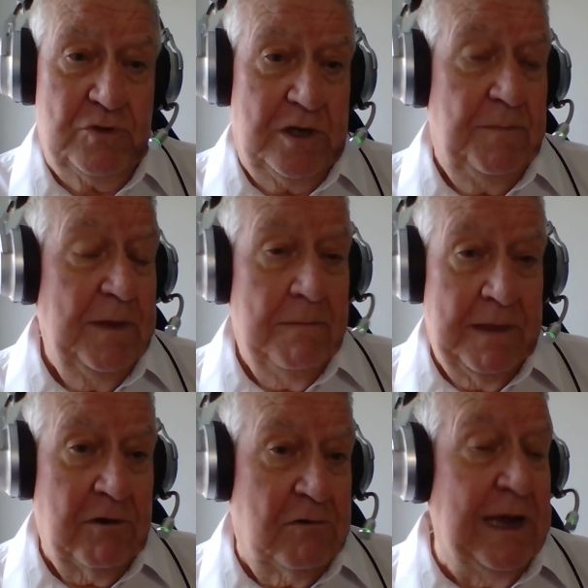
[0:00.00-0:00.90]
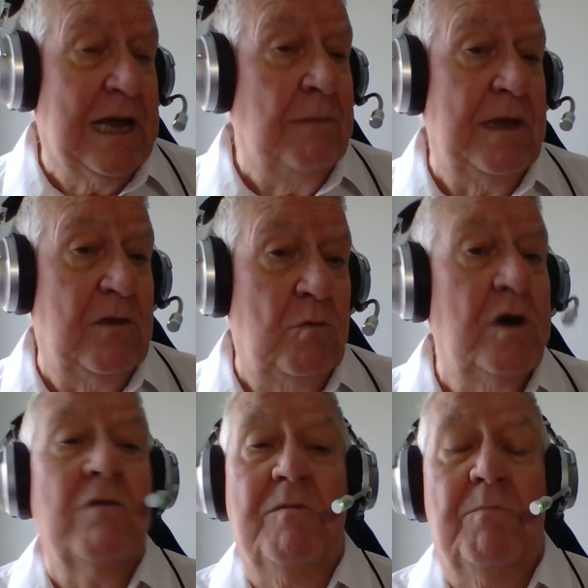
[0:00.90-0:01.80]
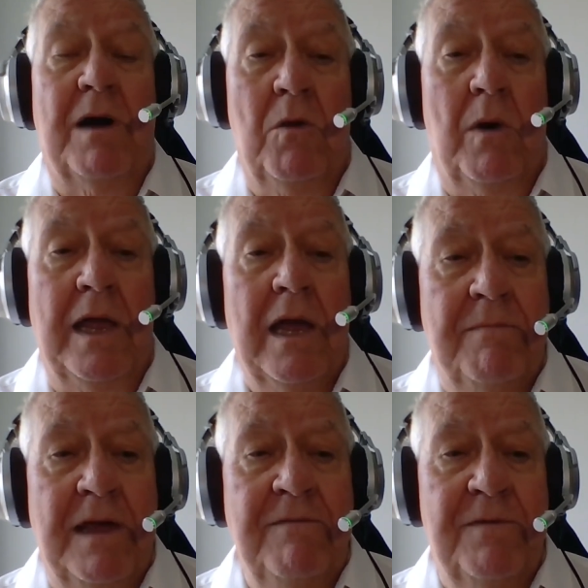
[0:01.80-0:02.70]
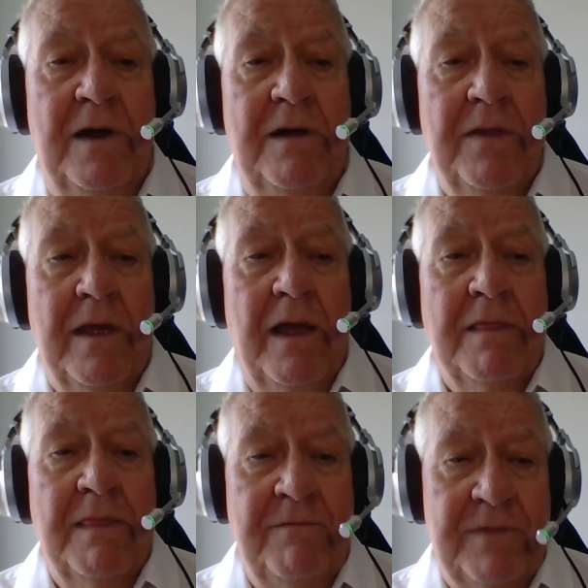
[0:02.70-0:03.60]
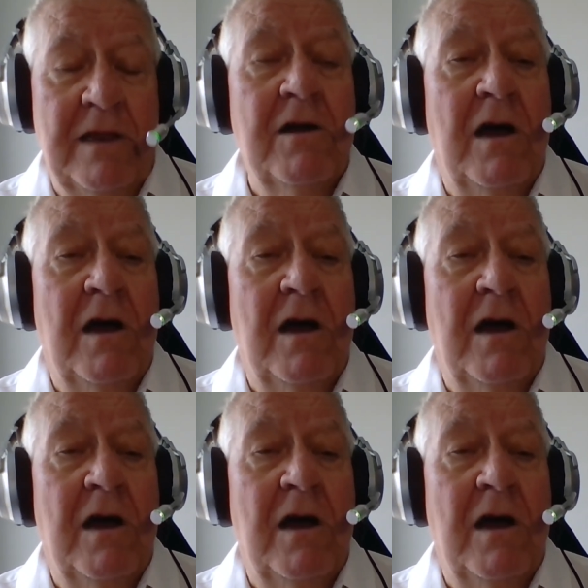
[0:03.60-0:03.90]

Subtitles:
So they're a great company to work with, by the way. They've done